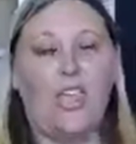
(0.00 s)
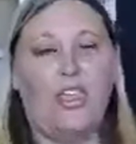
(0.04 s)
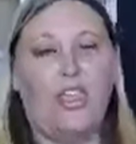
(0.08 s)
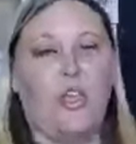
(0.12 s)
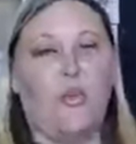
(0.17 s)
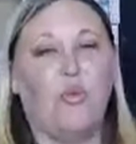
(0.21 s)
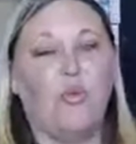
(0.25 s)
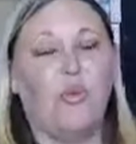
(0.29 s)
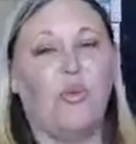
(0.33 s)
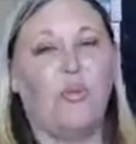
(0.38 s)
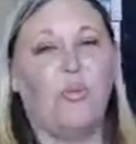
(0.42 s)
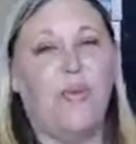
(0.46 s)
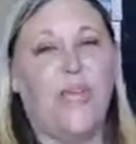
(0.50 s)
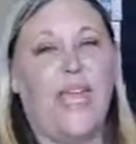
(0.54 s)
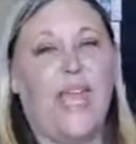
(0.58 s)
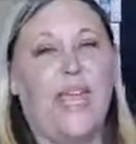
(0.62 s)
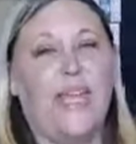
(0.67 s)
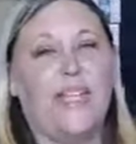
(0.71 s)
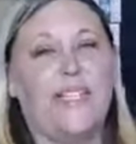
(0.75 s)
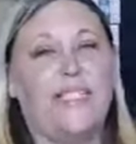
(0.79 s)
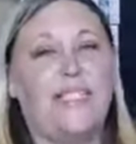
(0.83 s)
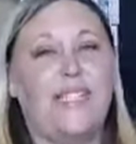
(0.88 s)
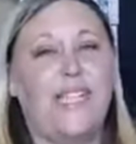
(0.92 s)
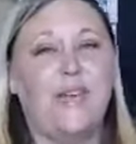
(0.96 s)
There will be
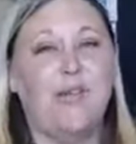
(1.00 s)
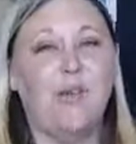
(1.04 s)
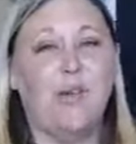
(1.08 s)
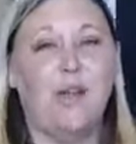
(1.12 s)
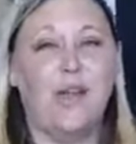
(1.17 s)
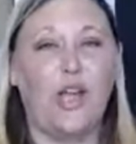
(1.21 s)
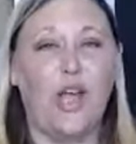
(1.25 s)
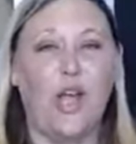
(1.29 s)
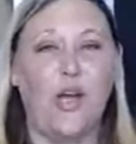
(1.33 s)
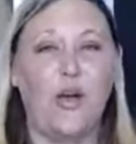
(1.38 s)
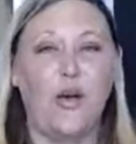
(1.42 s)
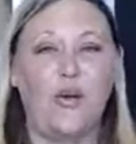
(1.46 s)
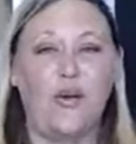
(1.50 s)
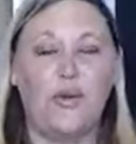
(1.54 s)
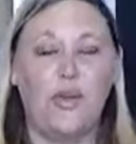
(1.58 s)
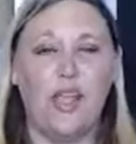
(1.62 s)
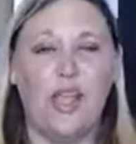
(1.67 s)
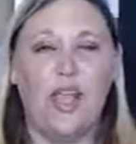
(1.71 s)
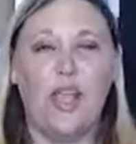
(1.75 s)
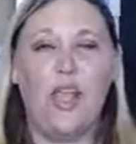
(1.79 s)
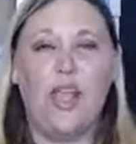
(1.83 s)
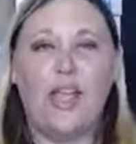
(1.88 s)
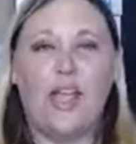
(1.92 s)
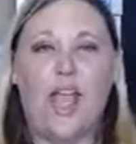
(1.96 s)
a secret
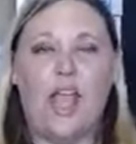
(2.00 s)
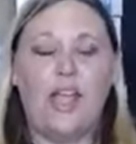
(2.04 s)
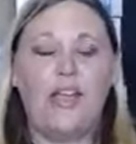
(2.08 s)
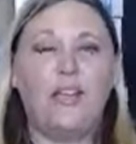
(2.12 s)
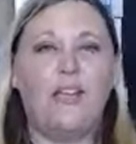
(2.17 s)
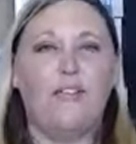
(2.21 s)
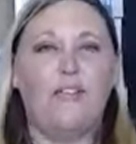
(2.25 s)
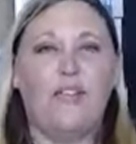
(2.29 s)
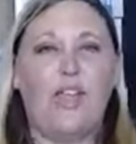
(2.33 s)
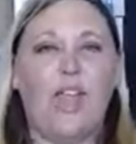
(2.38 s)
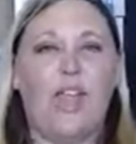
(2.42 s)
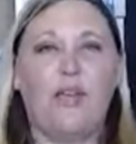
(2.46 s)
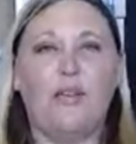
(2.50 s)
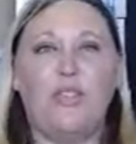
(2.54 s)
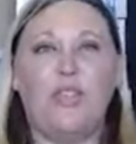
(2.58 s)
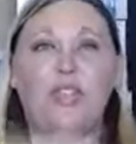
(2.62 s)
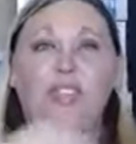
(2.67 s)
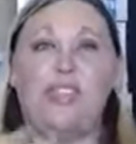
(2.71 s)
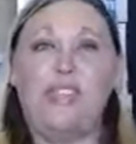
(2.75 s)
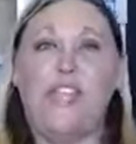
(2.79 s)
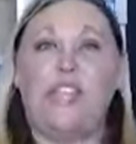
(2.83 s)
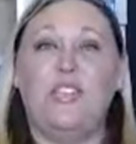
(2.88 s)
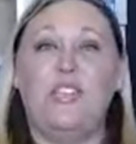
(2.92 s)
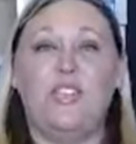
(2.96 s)
code, kind of like
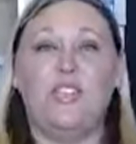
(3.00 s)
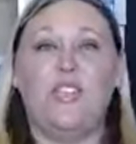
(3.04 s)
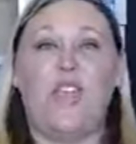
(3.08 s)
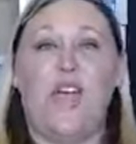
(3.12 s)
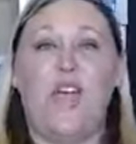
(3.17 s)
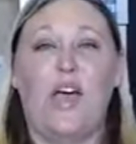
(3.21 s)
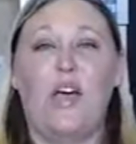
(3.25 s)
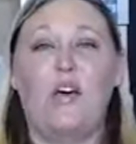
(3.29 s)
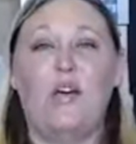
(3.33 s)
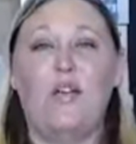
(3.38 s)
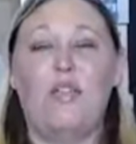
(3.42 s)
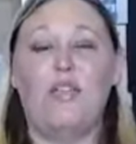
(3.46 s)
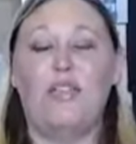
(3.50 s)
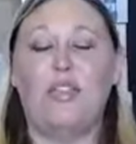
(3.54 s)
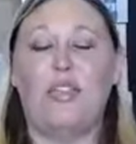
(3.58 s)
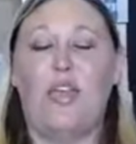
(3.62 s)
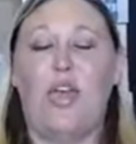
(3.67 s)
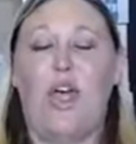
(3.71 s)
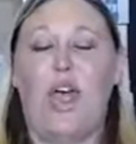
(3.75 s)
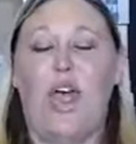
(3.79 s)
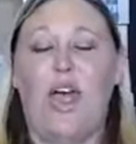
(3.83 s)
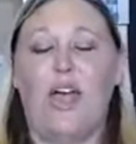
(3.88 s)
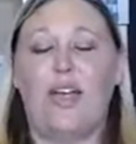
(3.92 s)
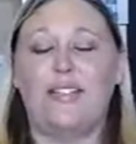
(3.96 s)
the dental health
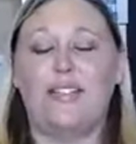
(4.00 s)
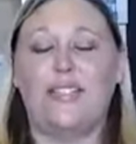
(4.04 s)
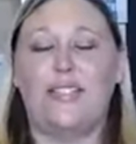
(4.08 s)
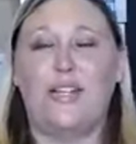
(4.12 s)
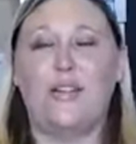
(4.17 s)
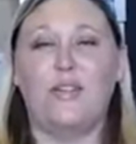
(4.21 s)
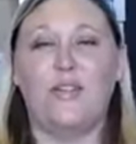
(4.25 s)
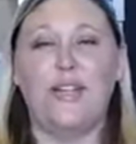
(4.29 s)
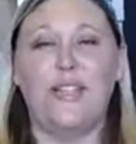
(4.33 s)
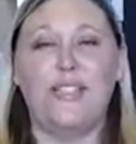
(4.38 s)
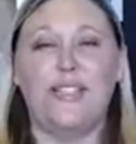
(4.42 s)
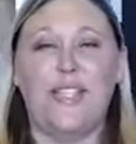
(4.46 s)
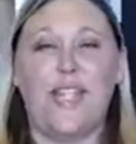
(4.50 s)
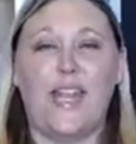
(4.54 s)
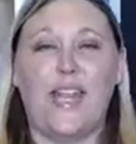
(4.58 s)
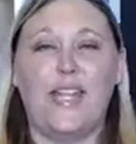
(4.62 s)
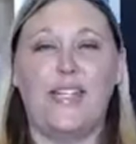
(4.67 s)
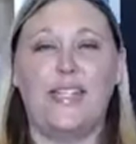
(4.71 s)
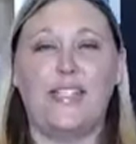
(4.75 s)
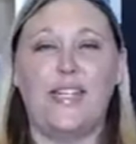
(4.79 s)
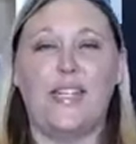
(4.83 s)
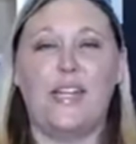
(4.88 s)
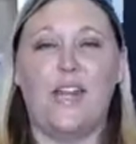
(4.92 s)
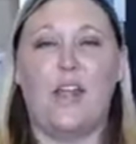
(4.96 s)
series that
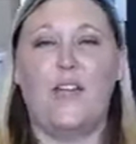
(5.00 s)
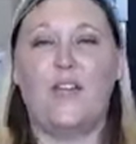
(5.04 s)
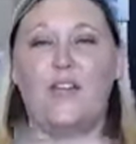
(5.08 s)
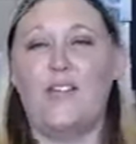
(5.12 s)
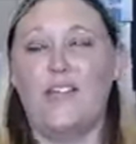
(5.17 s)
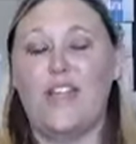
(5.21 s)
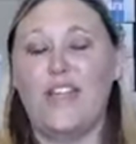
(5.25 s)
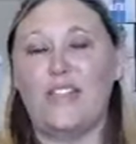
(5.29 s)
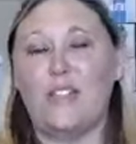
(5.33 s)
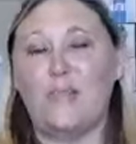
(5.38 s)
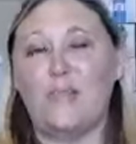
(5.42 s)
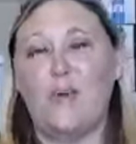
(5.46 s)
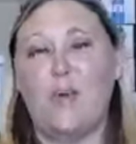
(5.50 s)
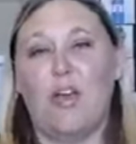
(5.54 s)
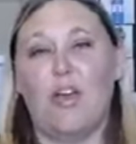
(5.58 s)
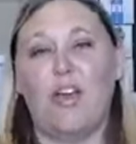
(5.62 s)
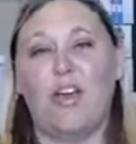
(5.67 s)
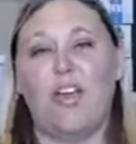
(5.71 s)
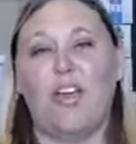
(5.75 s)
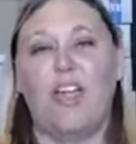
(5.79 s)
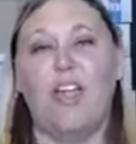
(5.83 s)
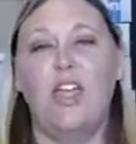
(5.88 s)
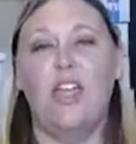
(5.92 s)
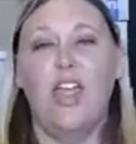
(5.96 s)
I did on
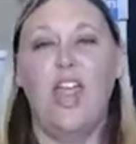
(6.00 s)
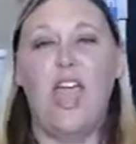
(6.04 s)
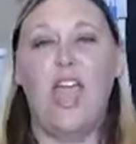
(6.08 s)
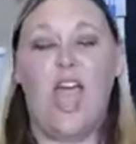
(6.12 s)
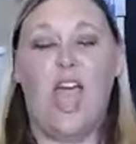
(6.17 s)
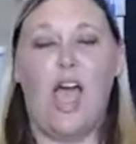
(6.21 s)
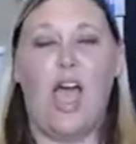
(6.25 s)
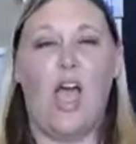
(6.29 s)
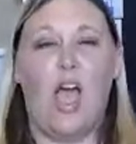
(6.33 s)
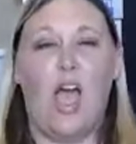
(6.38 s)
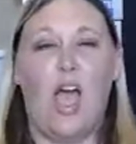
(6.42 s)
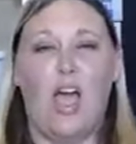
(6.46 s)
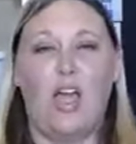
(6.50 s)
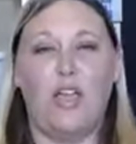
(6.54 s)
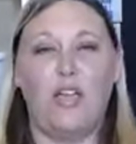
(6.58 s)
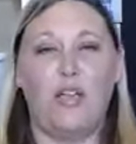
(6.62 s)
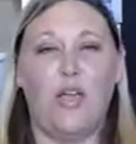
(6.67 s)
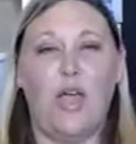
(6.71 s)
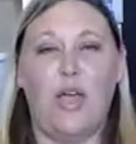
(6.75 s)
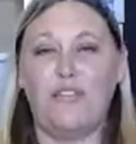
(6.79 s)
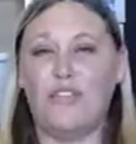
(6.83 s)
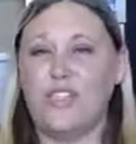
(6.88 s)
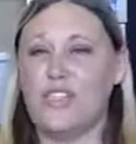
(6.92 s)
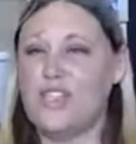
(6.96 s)
Facebook.
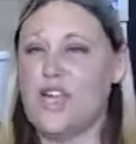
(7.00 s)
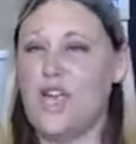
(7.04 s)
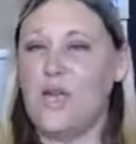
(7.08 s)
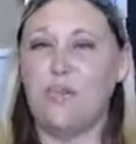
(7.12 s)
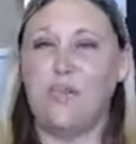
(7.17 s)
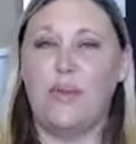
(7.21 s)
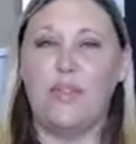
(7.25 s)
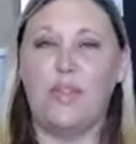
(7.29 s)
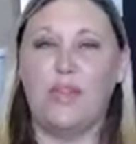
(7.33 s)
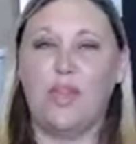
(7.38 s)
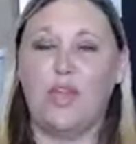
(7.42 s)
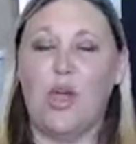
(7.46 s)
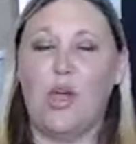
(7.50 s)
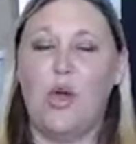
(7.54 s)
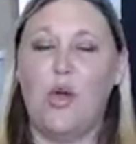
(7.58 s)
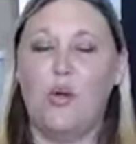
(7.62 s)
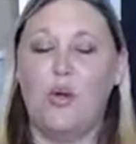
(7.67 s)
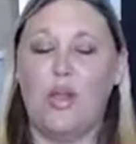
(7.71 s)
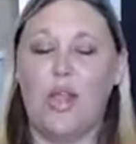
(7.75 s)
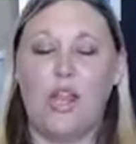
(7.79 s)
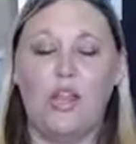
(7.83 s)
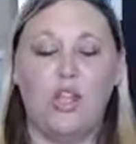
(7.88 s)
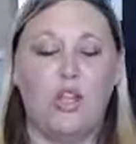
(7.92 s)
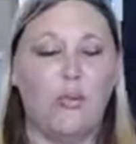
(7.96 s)
You have to type in the
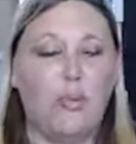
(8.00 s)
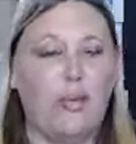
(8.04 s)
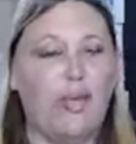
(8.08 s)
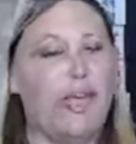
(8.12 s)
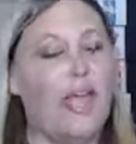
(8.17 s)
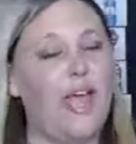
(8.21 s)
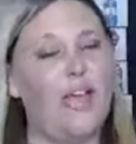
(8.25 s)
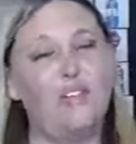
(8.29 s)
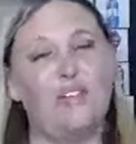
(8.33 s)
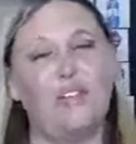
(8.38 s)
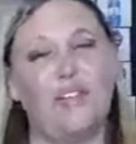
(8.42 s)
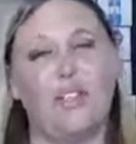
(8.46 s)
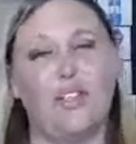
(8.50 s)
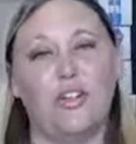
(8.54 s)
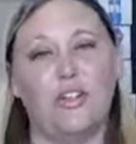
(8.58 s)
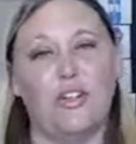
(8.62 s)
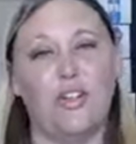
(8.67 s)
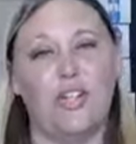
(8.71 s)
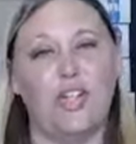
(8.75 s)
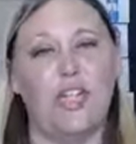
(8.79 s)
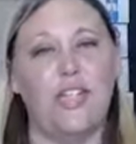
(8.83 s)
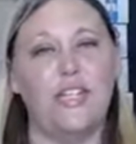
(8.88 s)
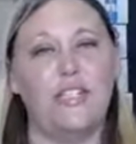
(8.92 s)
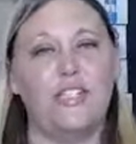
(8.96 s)
code and you'll be
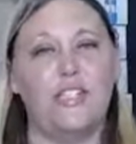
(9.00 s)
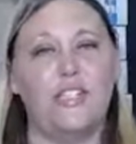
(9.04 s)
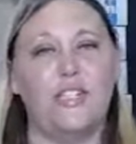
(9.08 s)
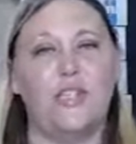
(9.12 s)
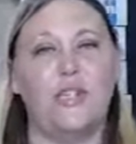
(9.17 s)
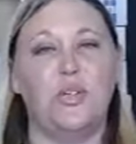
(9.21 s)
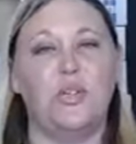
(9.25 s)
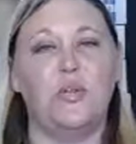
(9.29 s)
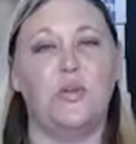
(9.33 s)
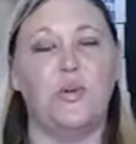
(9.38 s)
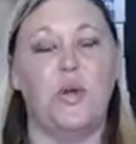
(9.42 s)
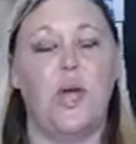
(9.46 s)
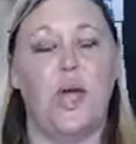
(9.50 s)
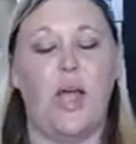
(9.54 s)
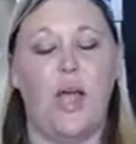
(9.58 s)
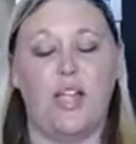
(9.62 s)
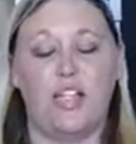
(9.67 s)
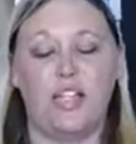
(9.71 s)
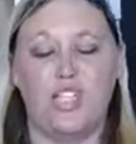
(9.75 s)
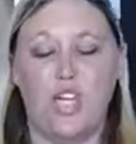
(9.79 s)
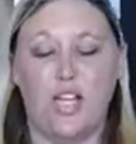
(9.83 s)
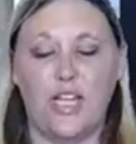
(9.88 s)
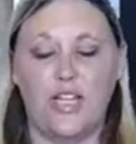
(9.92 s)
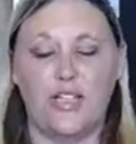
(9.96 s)
entered into
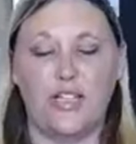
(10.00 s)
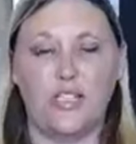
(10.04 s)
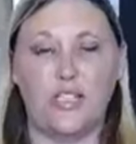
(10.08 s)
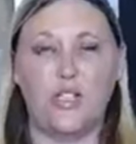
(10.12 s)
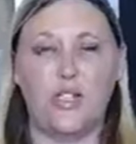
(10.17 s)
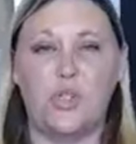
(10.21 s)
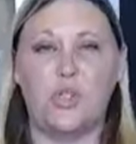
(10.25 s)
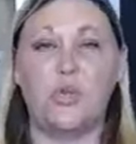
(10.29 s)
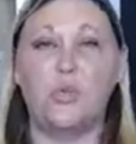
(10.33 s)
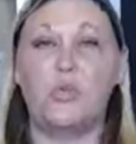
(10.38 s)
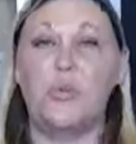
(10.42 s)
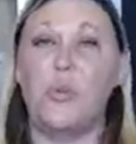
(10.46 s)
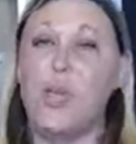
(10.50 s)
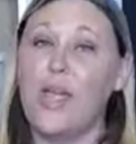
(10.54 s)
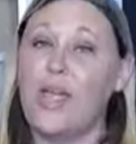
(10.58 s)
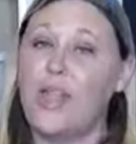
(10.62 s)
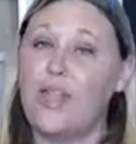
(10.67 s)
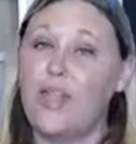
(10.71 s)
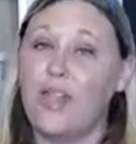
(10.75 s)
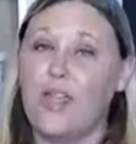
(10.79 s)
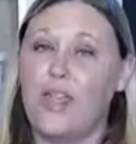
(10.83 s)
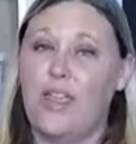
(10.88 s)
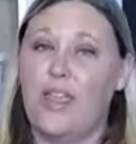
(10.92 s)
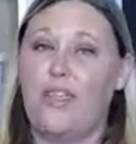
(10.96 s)
a chance to
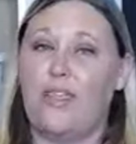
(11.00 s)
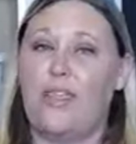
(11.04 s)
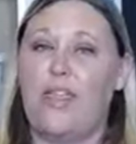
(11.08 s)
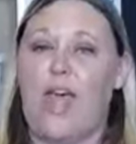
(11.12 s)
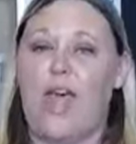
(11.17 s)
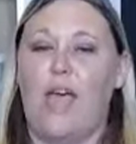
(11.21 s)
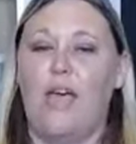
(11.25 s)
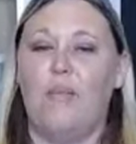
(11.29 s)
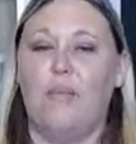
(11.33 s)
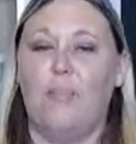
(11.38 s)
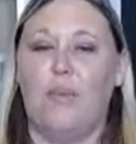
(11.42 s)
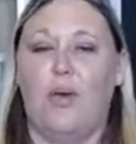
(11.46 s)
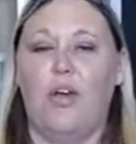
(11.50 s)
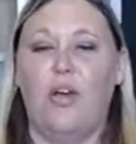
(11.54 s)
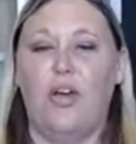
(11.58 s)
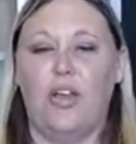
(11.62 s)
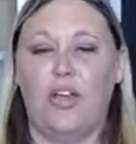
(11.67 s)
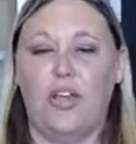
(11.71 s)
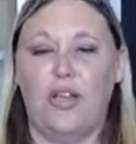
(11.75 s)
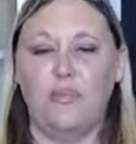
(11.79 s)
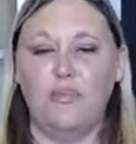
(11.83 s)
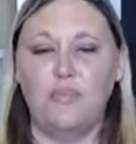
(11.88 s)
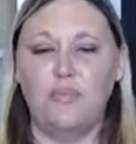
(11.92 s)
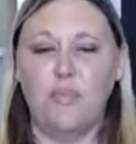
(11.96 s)
win that
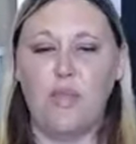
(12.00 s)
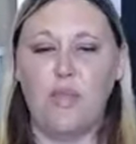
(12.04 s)
book.